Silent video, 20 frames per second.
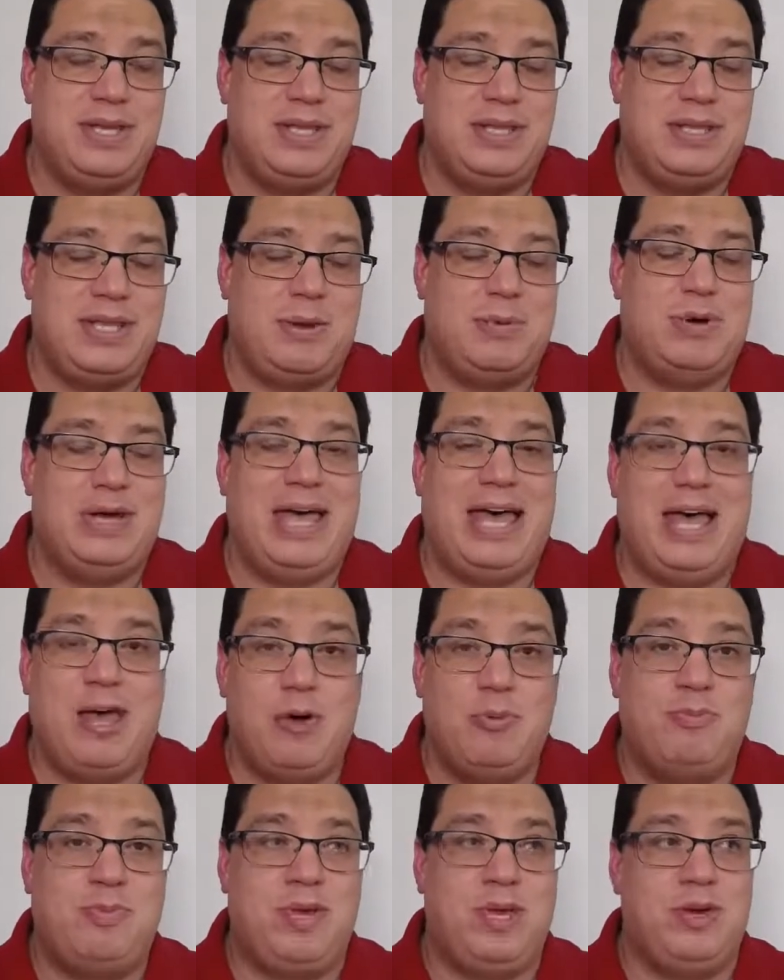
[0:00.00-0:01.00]
that will
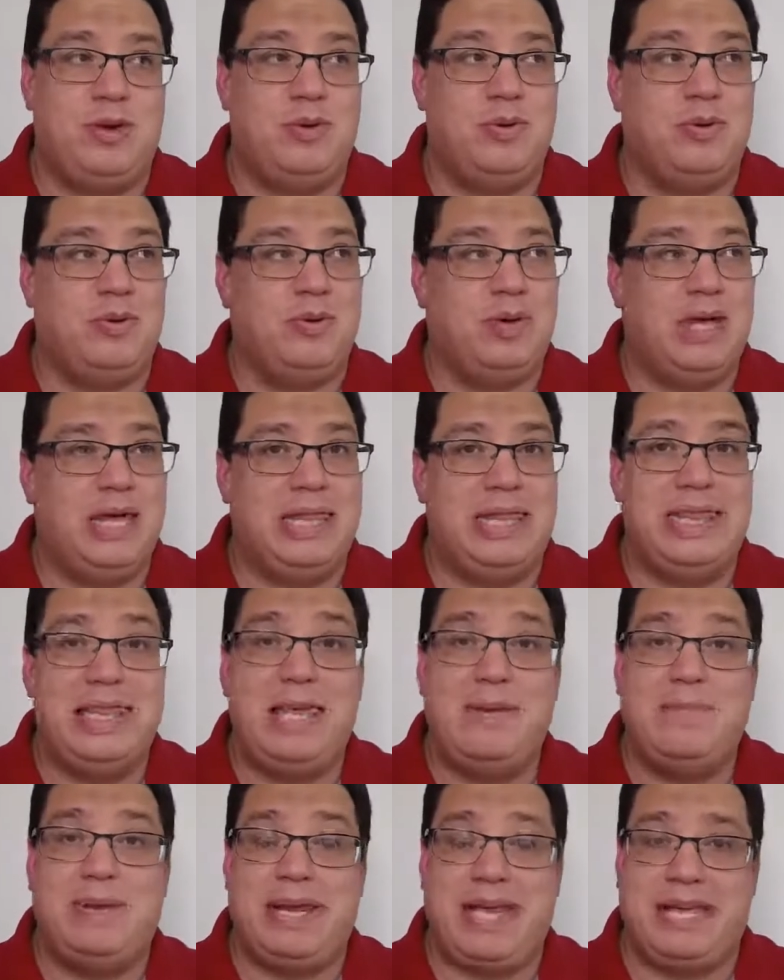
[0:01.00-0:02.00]
help you
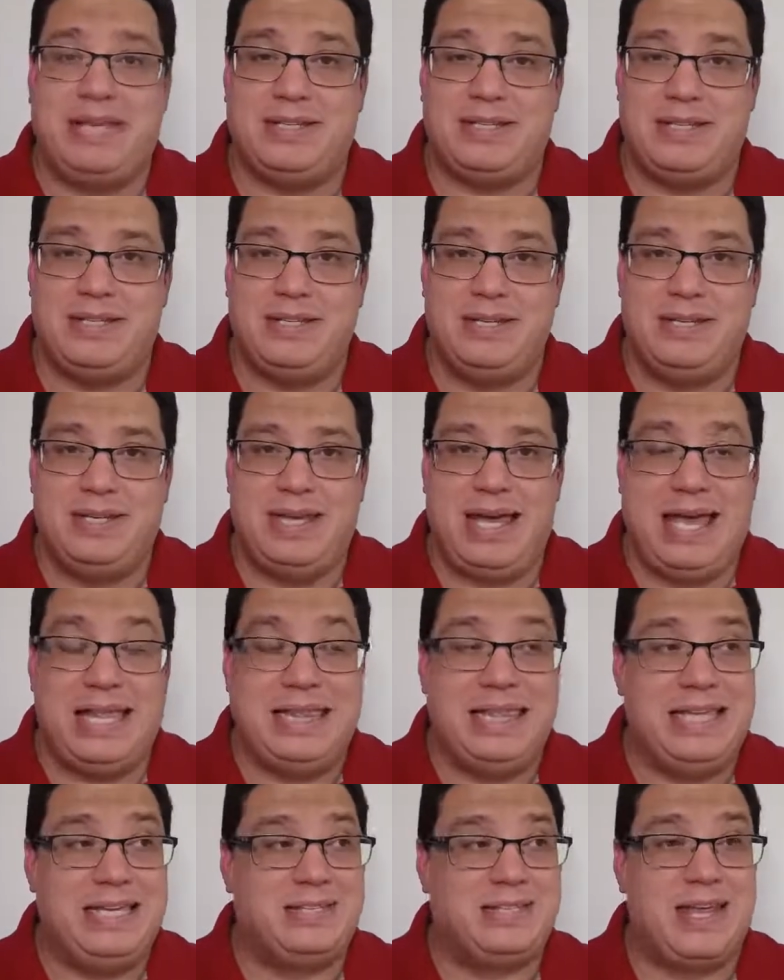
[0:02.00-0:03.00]
eliminate at
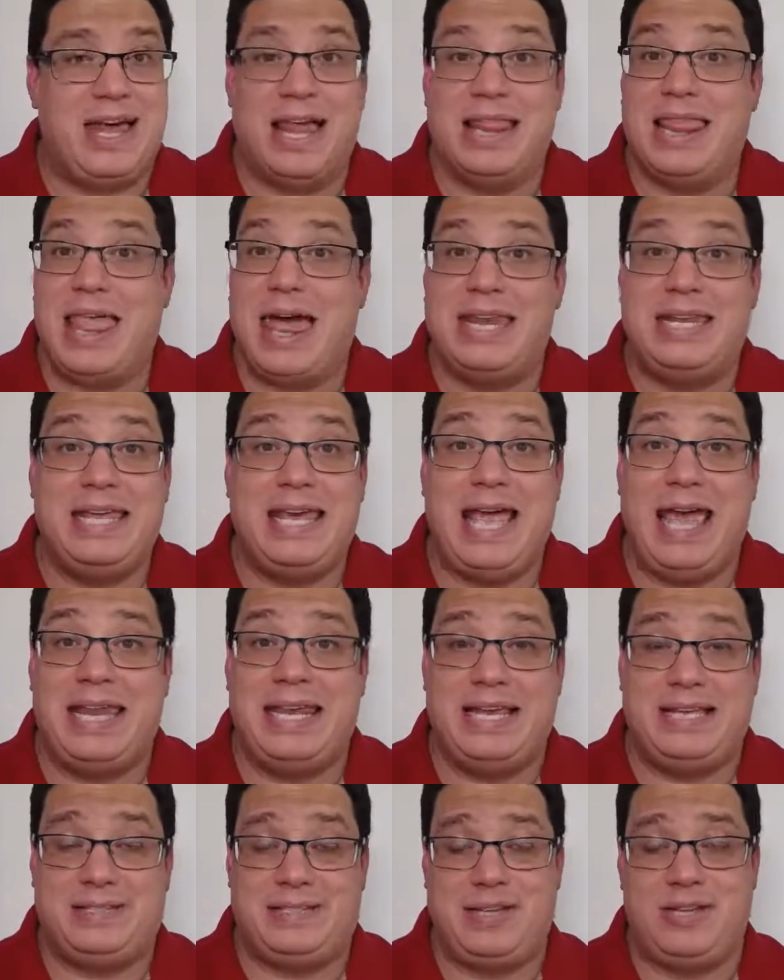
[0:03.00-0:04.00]
least a lot of the
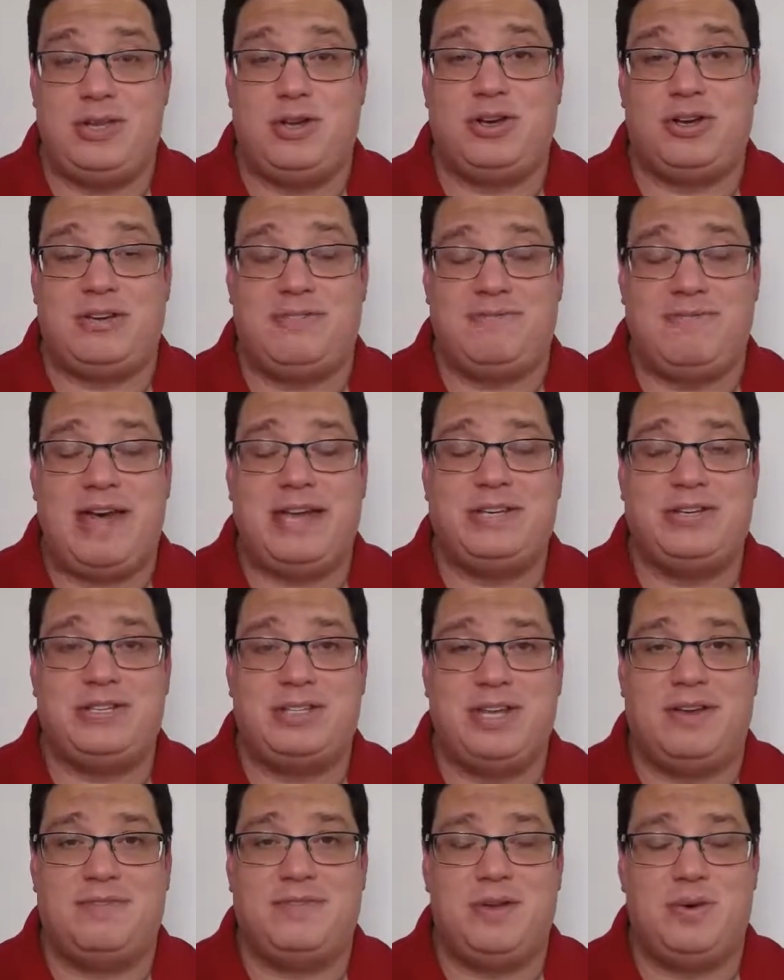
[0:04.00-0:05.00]
headaches that you're going to find
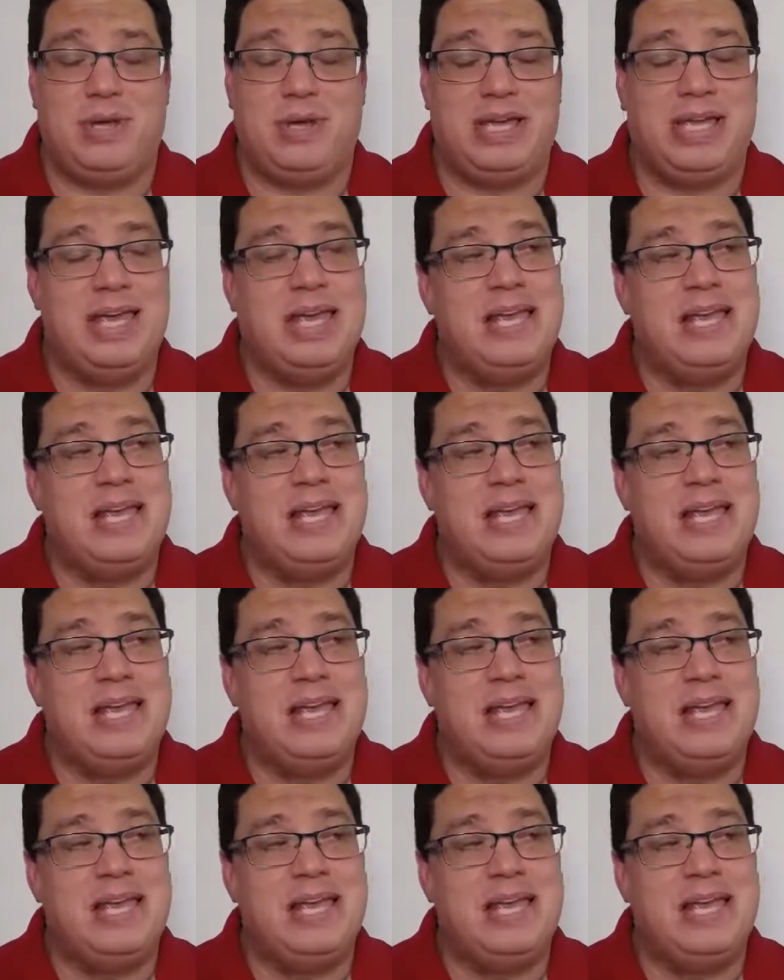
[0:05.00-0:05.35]
yourself doing.